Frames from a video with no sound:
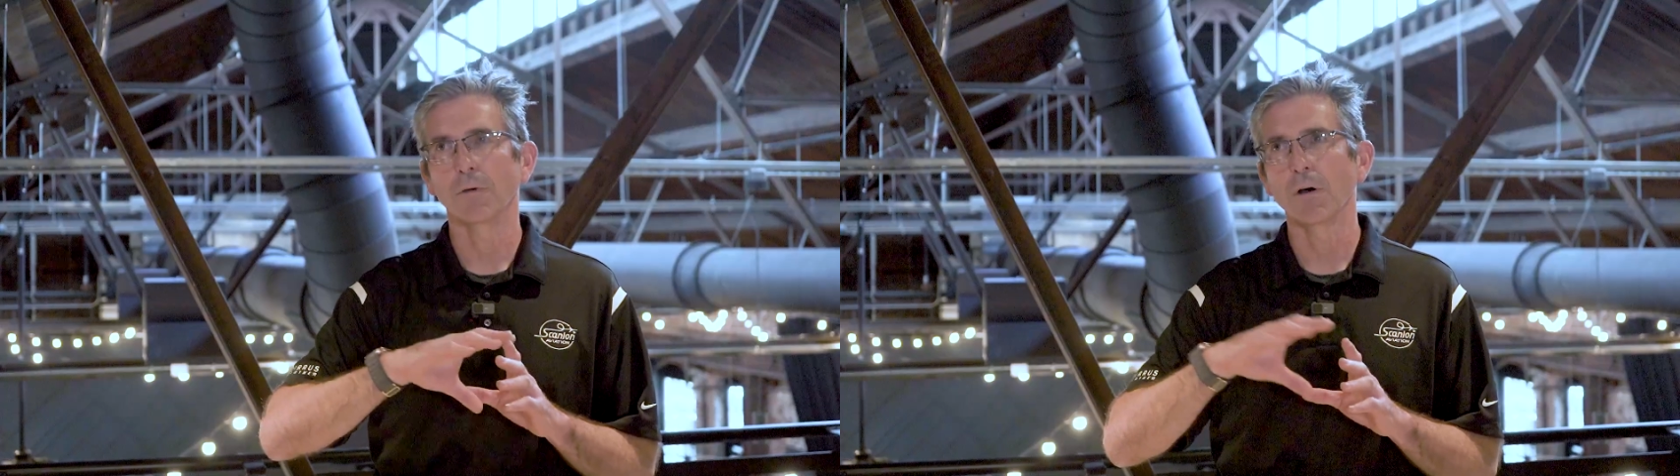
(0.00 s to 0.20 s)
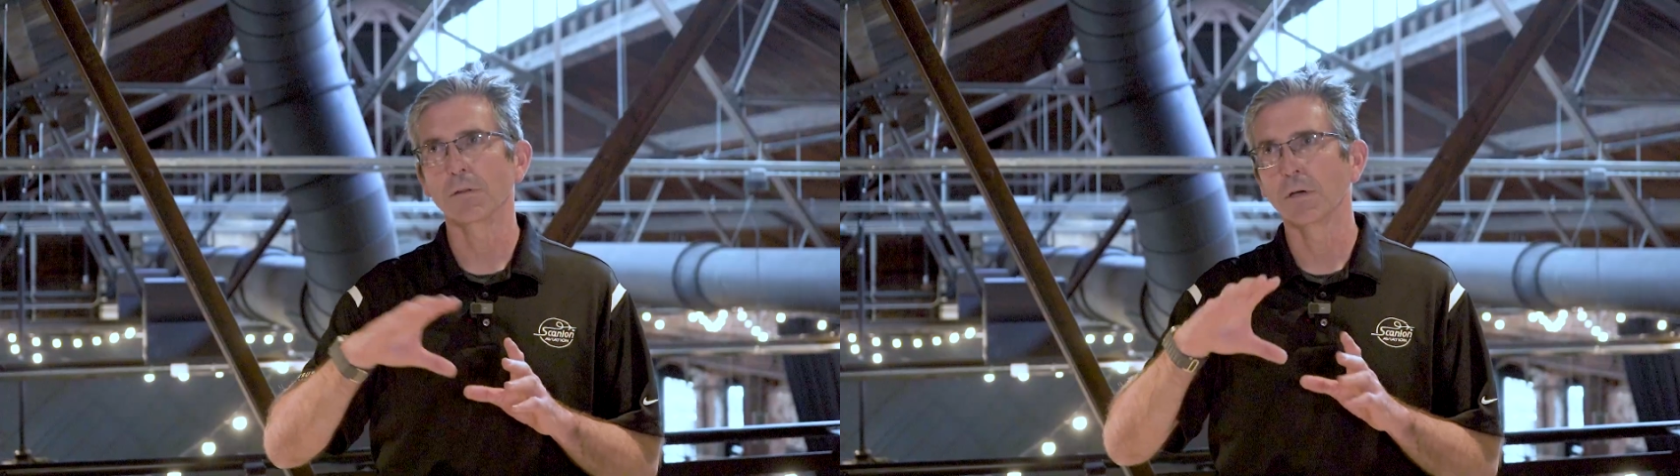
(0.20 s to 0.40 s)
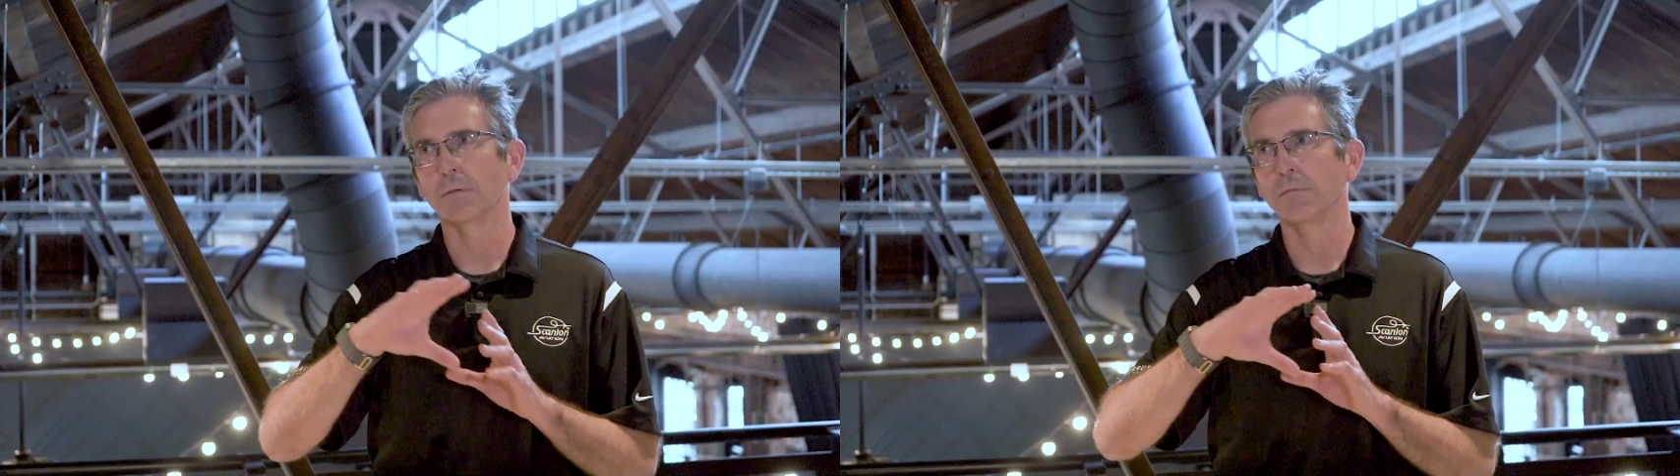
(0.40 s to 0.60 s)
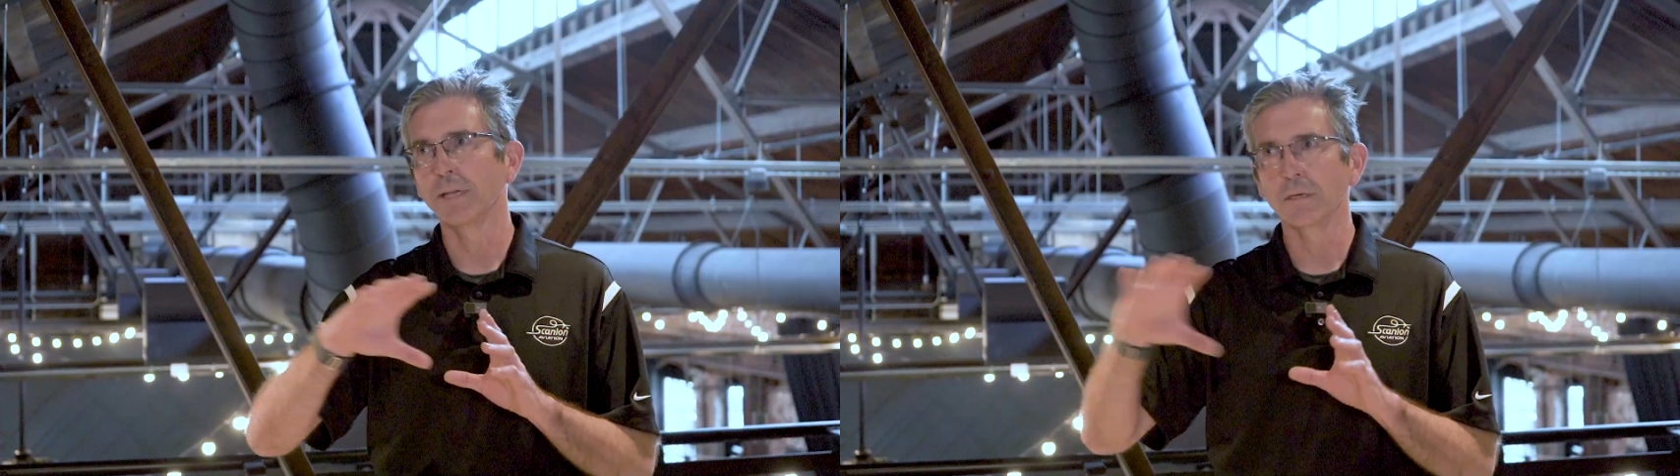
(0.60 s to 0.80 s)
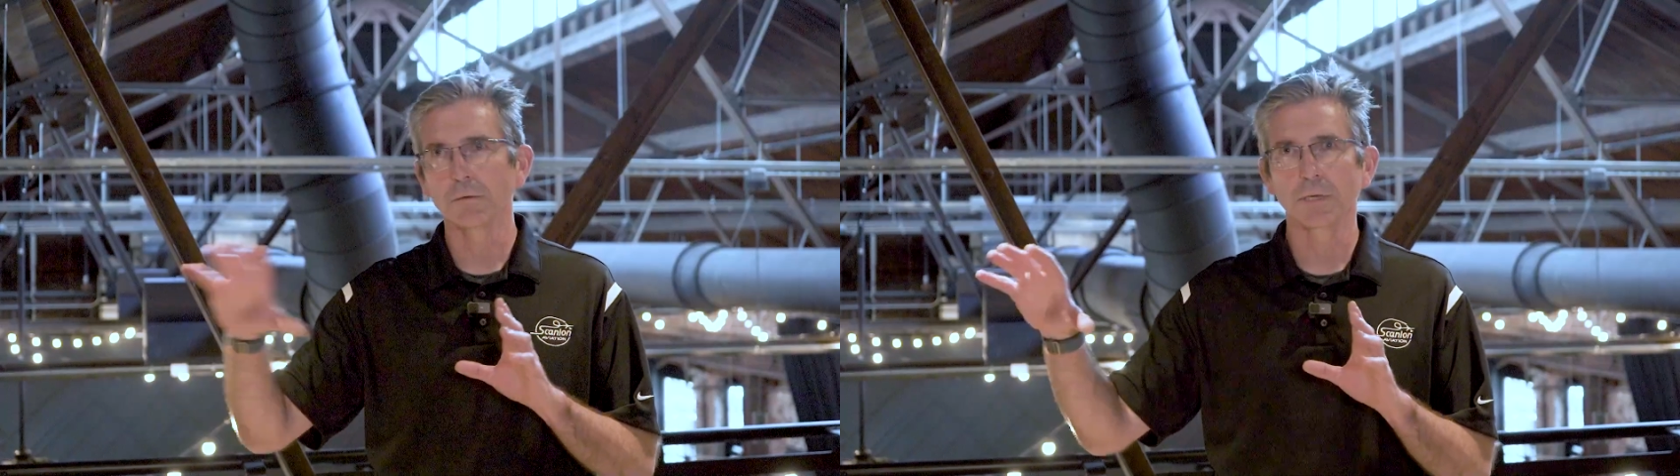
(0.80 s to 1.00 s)
for all the
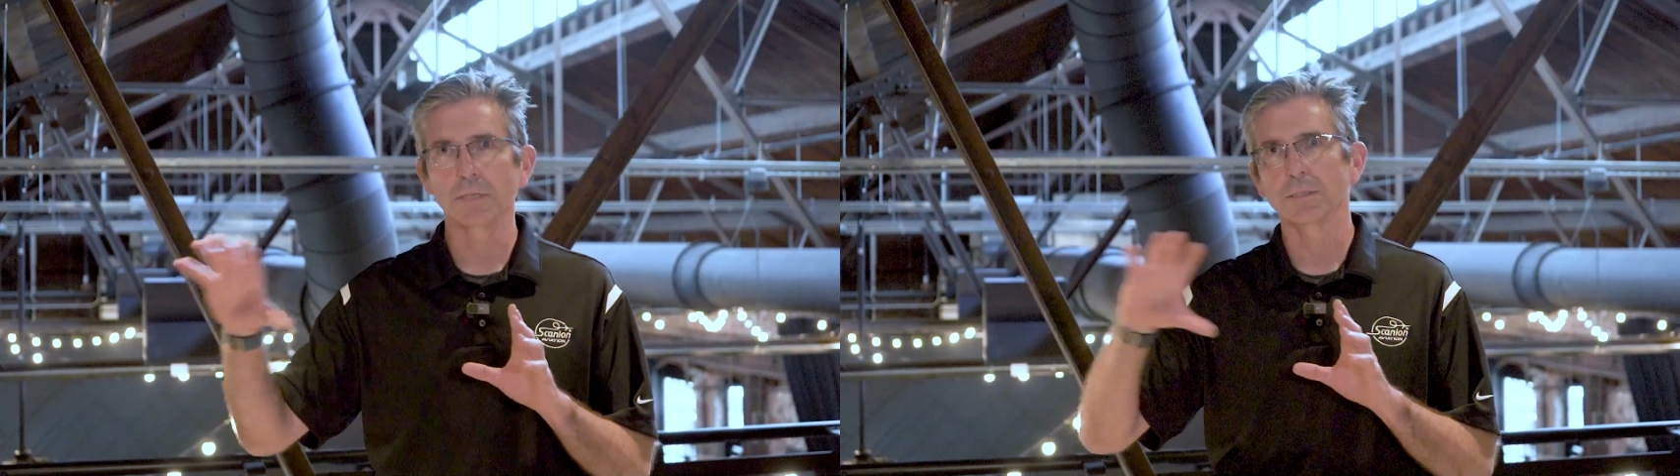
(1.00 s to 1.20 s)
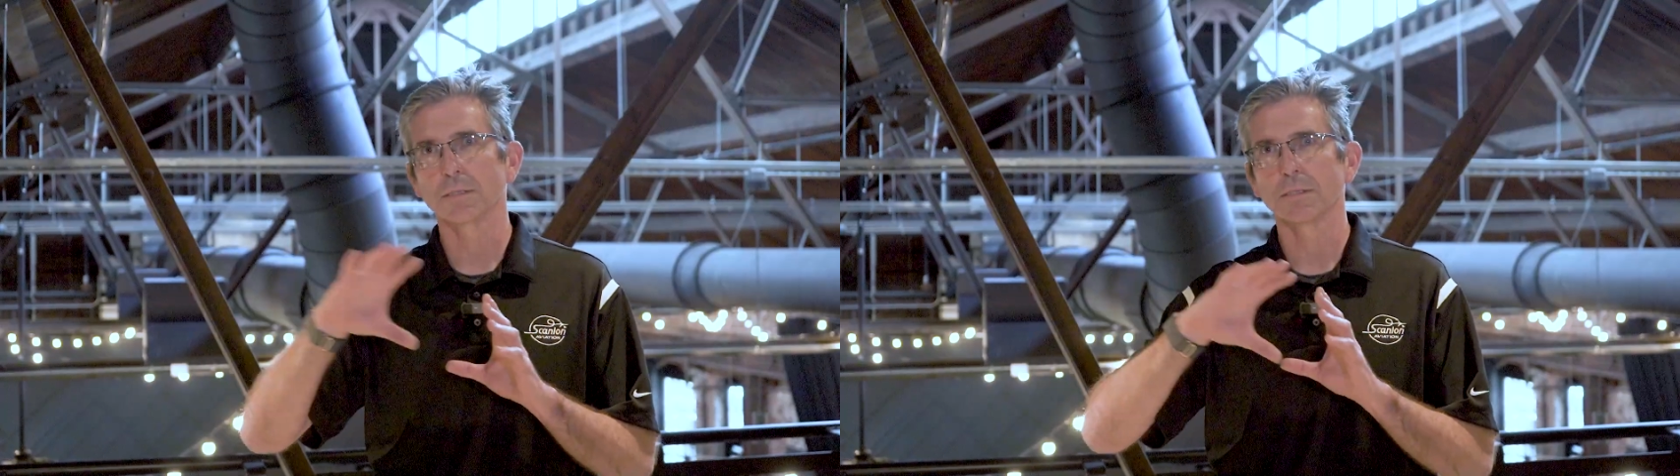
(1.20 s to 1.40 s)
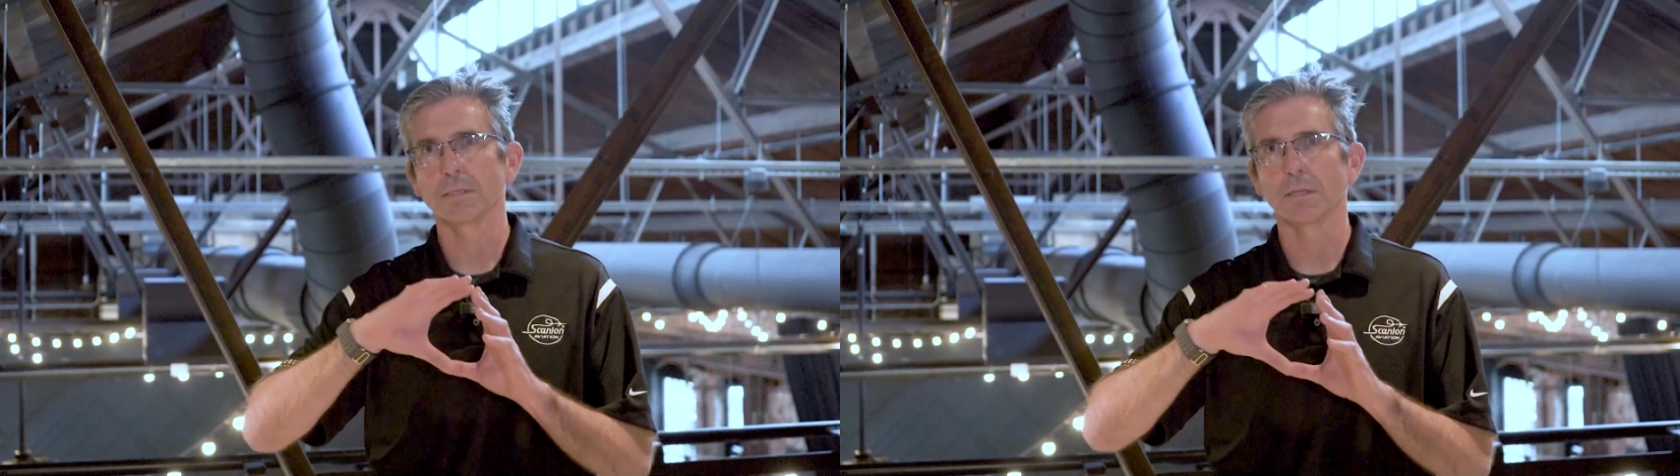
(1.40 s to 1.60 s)
legal reasons